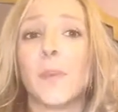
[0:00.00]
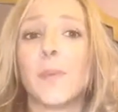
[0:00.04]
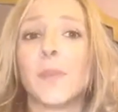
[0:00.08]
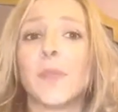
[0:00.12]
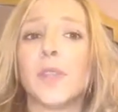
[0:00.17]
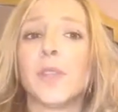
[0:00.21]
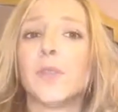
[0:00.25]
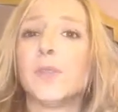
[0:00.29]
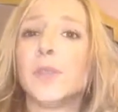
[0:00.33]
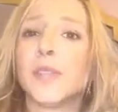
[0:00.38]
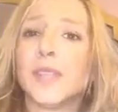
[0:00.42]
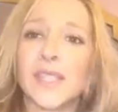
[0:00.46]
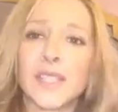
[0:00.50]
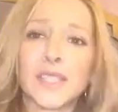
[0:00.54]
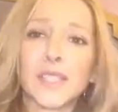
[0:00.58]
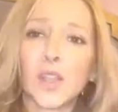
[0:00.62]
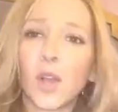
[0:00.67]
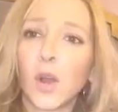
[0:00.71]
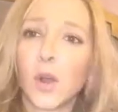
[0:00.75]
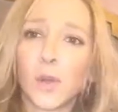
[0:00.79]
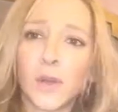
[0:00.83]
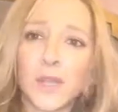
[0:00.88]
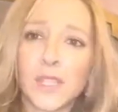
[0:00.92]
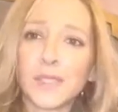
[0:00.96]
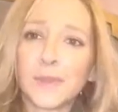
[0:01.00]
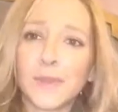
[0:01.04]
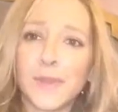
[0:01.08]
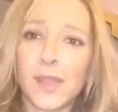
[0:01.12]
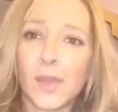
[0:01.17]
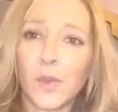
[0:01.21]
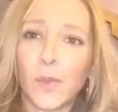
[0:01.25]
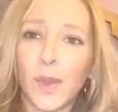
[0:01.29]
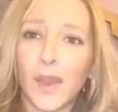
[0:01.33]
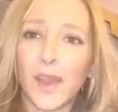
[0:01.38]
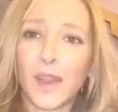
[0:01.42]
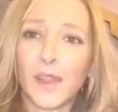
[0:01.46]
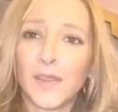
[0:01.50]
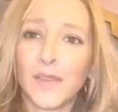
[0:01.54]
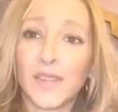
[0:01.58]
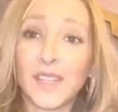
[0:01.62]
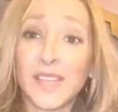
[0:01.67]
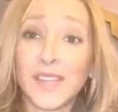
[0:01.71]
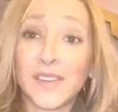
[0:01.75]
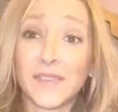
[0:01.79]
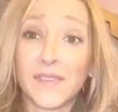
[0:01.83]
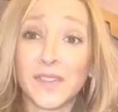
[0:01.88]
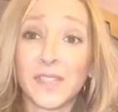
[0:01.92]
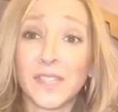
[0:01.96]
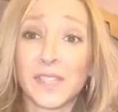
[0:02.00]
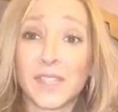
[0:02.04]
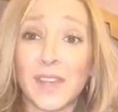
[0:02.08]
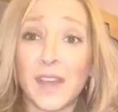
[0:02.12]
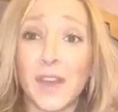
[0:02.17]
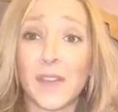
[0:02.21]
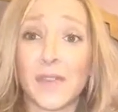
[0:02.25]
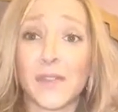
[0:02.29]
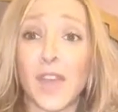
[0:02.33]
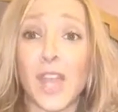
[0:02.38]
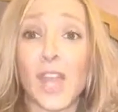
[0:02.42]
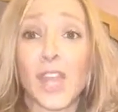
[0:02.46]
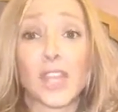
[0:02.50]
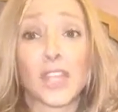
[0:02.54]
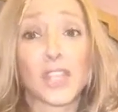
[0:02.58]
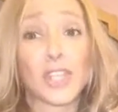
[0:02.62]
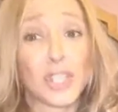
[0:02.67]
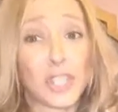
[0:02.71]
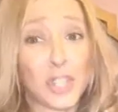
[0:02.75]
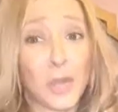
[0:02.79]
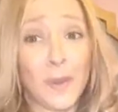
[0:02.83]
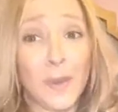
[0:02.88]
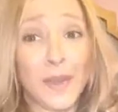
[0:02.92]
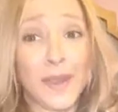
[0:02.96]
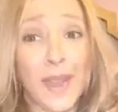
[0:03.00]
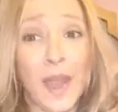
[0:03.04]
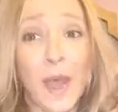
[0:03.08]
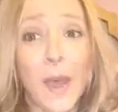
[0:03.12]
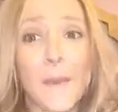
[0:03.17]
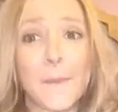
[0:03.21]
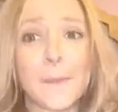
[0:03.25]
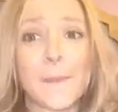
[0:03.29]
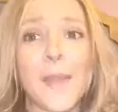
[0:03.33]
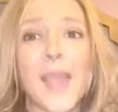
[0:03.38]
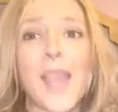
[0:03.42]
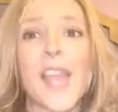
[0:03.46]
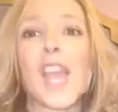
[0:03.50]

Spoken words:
But you need to always be aware of the difference of showing up